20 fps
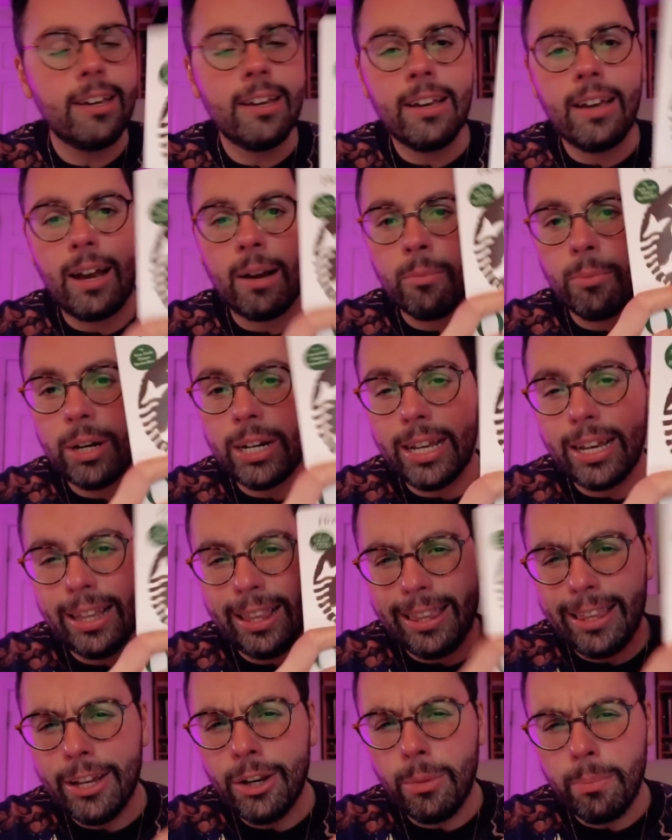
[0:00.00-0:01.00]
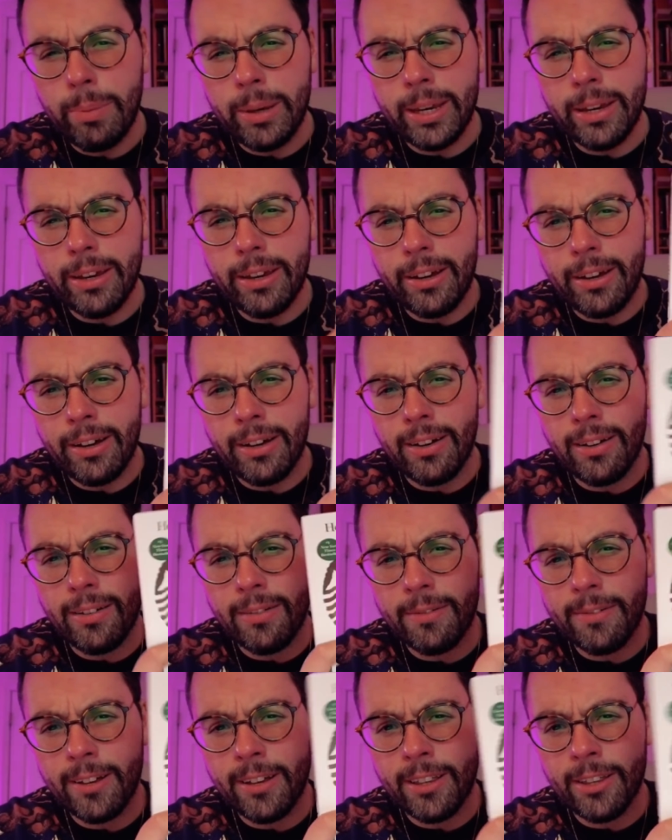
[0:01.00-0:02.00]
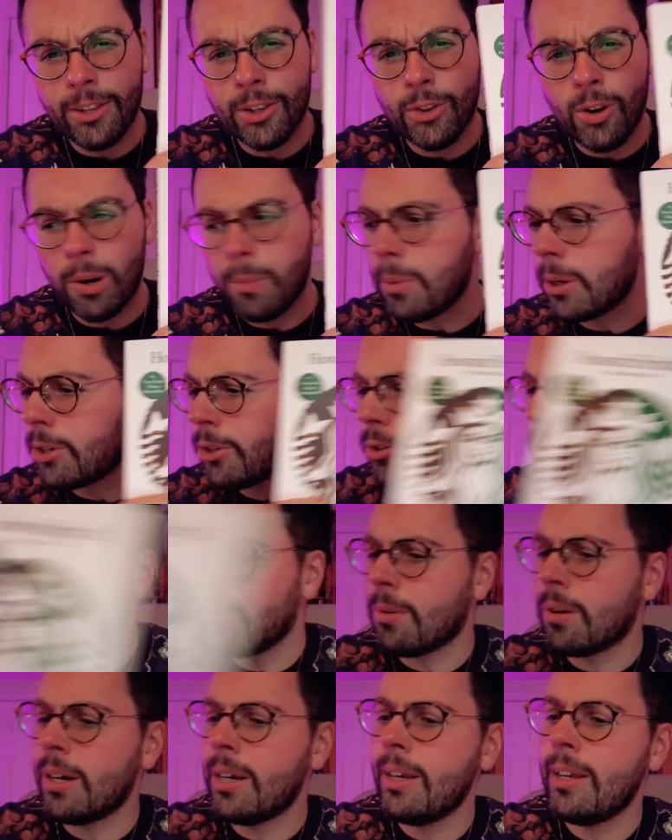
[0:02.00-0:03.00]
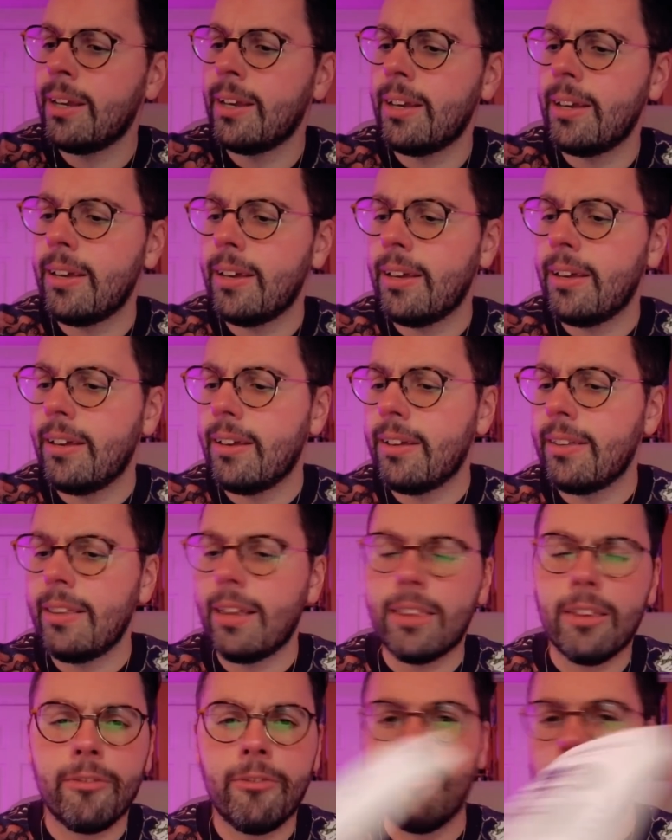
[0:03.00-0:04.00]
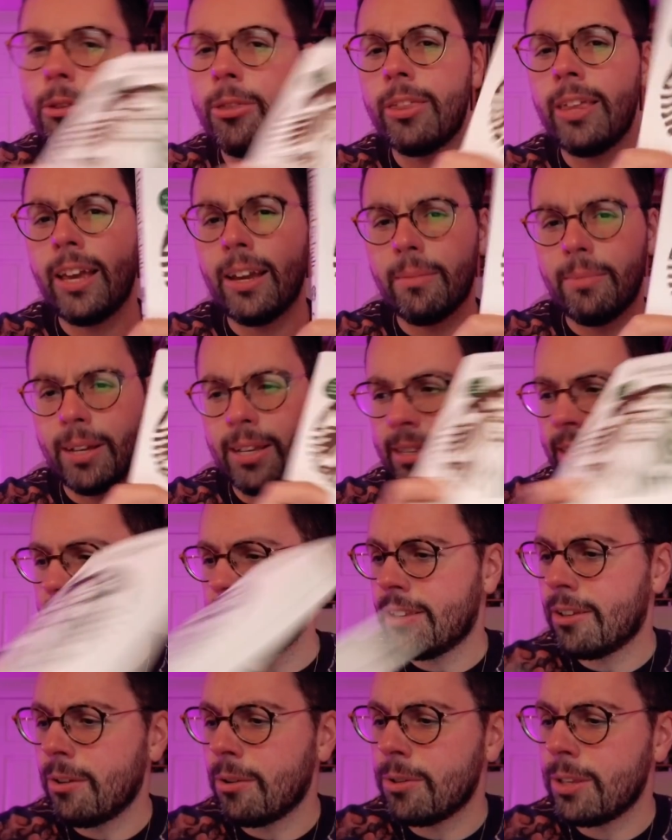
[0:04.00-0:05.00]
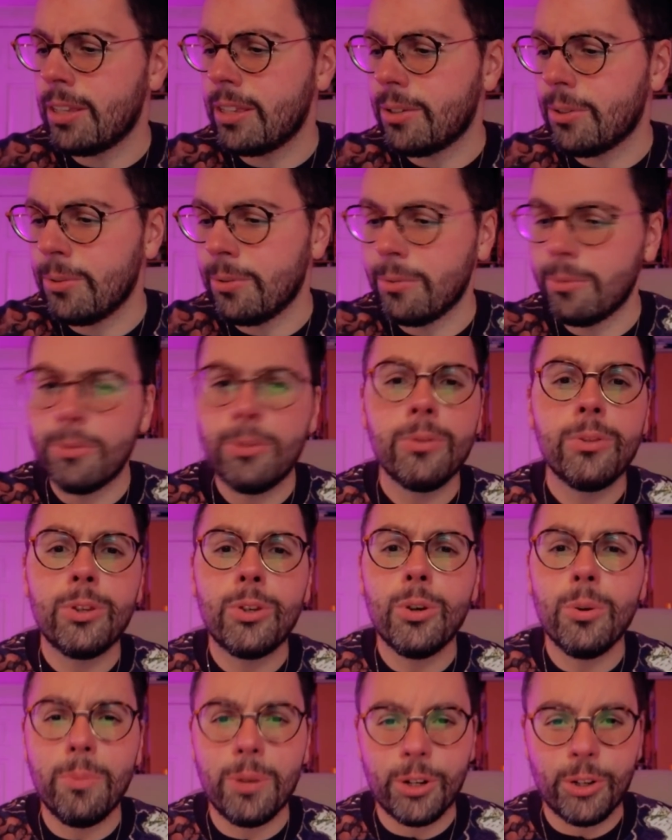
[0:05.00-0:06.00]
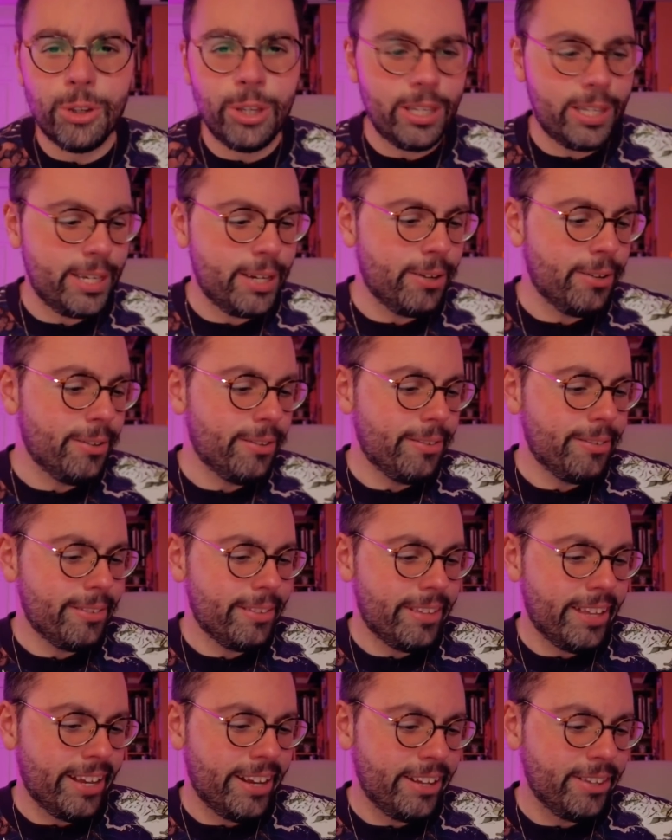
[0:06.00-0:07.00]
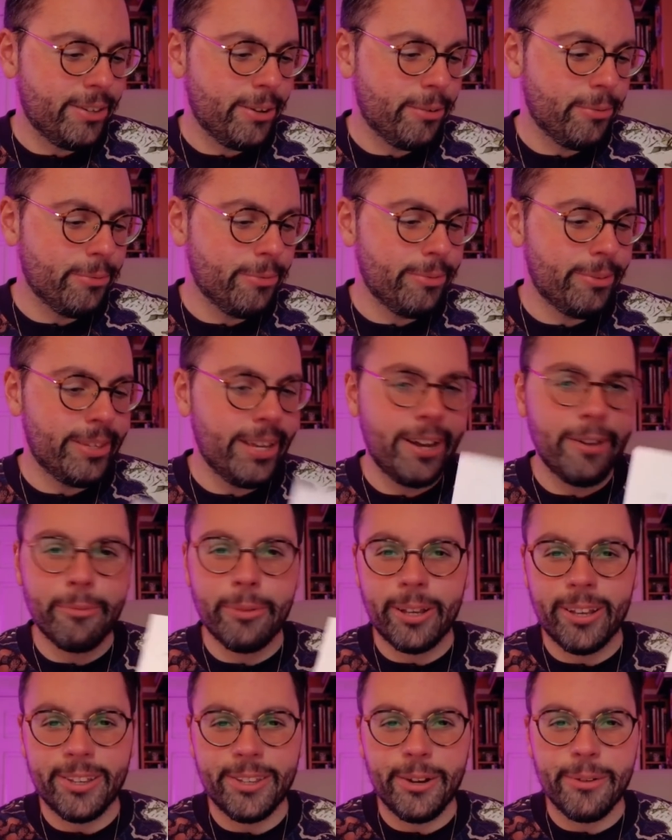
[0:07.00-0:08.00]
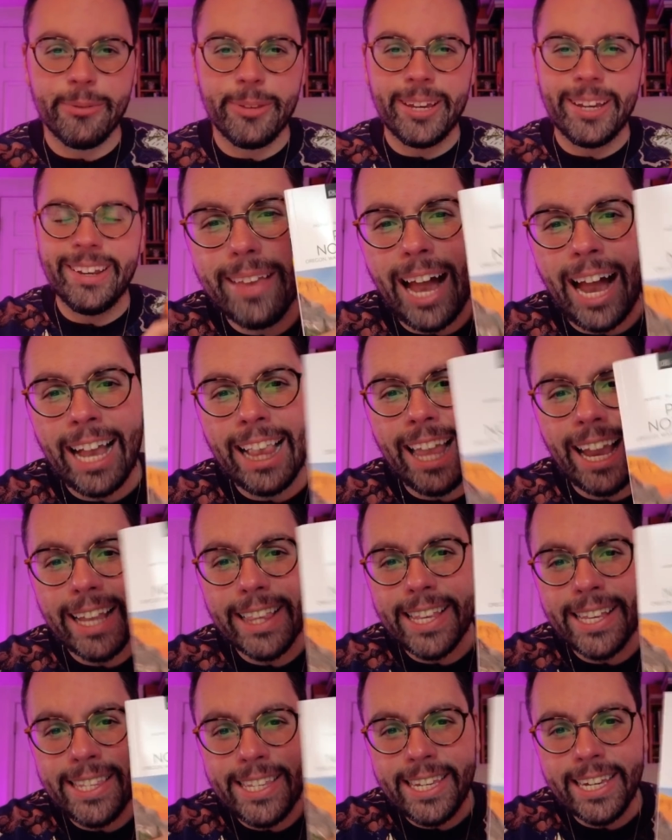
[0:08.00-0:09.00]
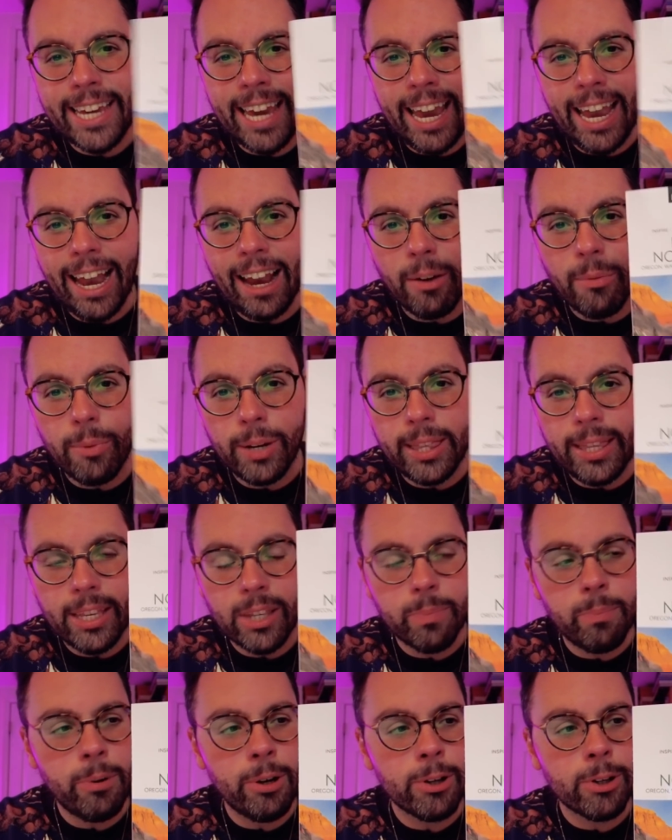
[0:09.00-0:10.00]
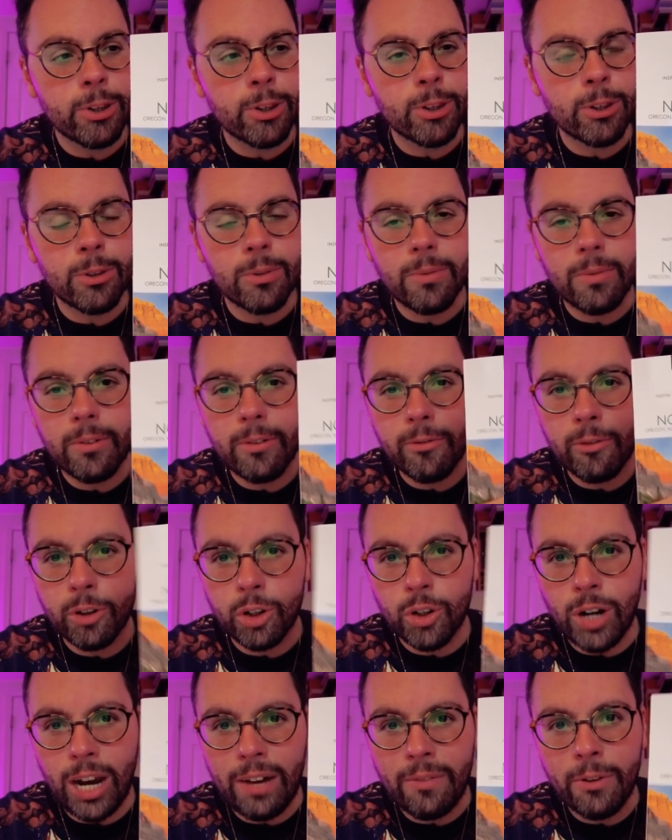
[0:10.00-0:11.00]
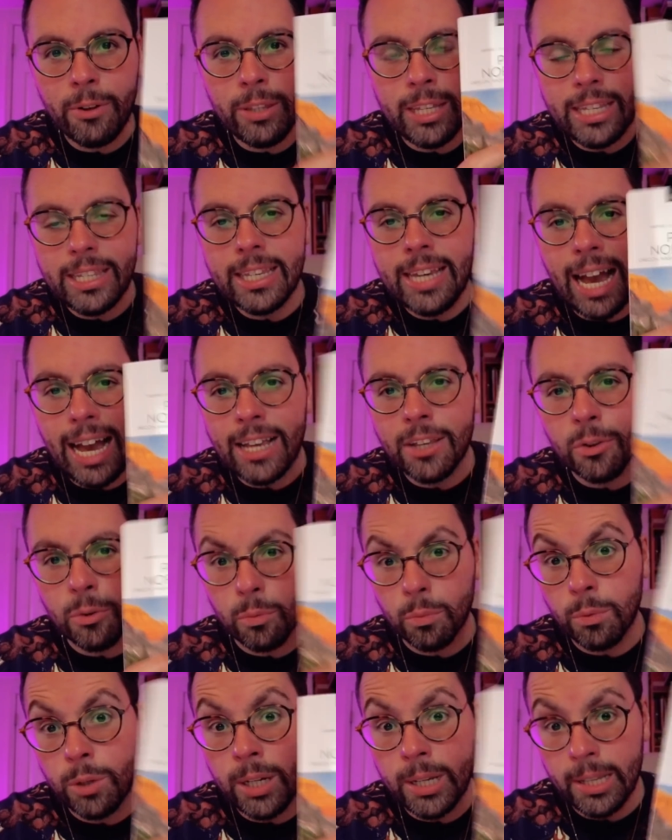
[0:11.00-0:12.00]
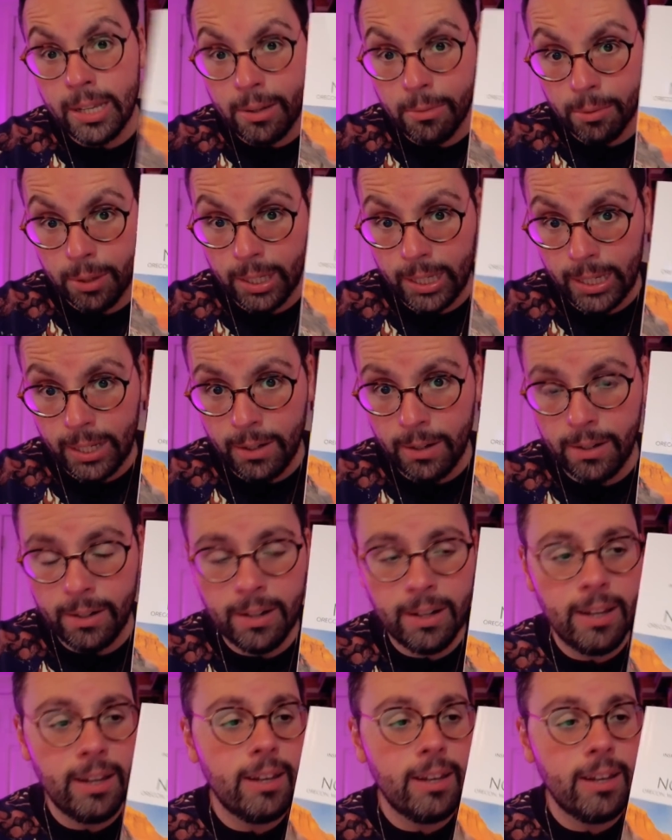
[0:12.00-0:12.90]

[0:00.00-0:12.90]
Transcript: I'm reading a little bit of the Starbucks story. Not the full thing because this goes into too much detail that I really don't need. I like the DK Eyewitness books for travel. These guys are really, really good.